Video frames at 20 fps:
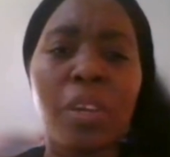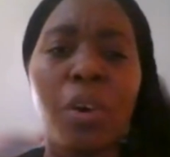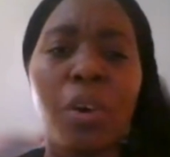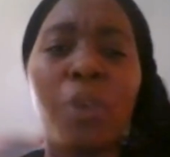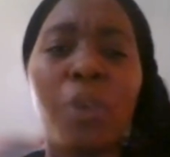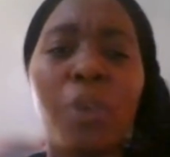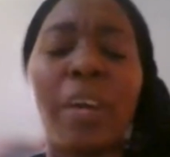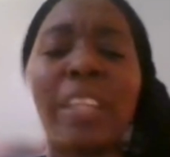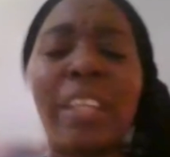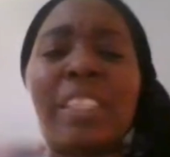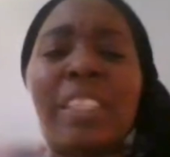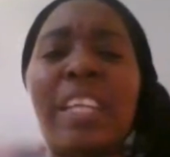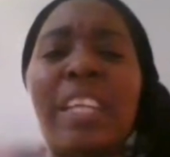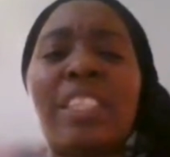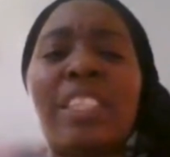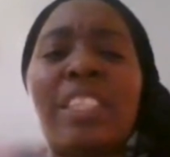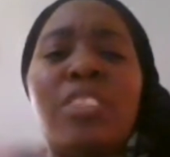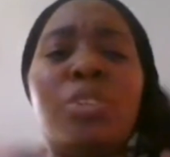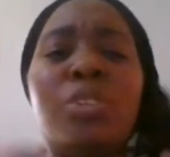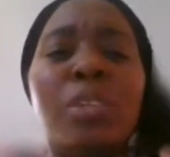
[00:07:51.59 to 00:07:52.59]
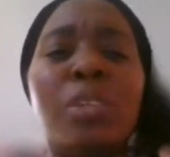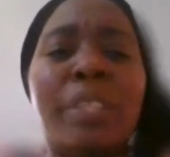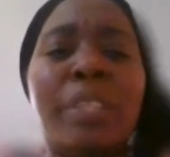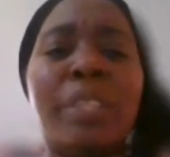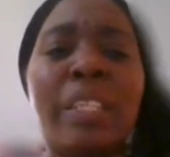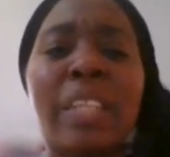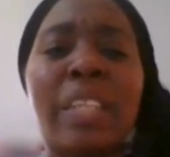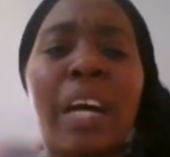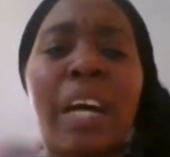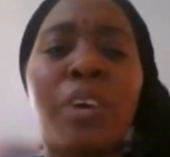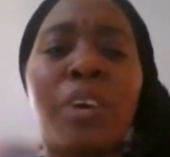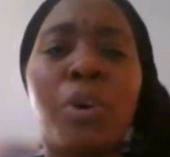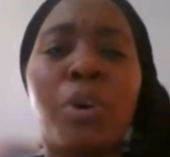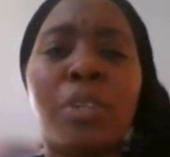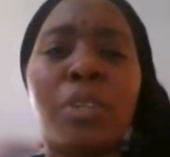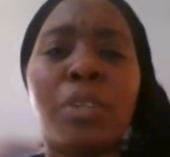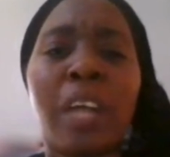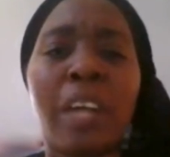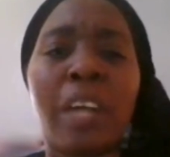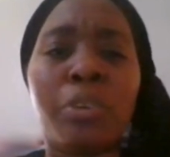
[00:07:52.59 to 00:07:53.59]
all right there's nothing that
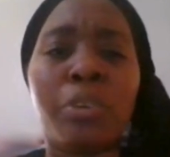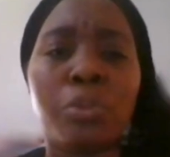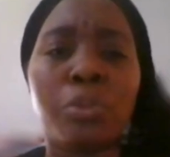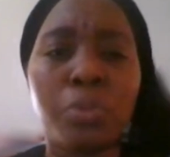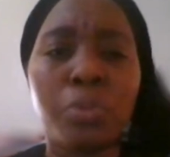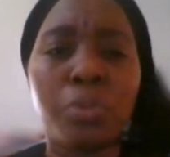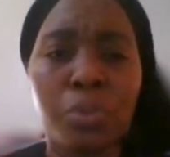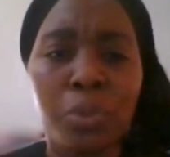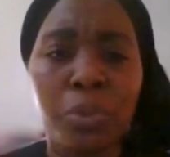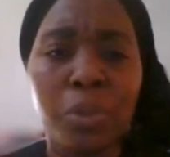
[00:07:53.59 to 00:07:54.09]
god cannot do